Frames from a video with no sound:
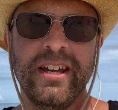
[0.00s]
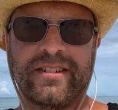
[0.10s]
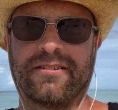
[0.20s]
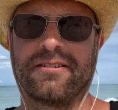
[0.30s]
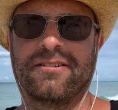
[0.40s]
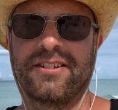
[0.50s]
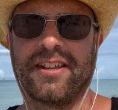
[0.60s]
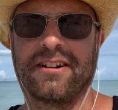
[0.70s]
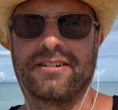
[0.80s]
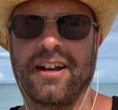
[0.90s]
Eastern
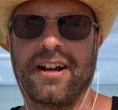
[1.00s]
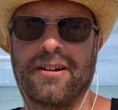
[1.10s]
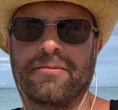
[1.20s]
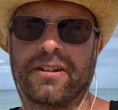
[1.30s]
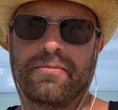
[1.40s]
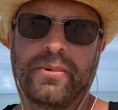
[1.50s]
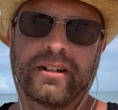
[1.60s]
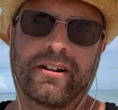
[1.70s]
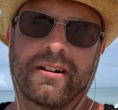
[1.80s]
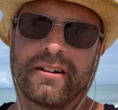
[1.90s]
Standard Time with Big
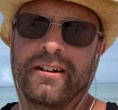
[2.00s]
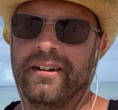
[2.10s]
Kirk,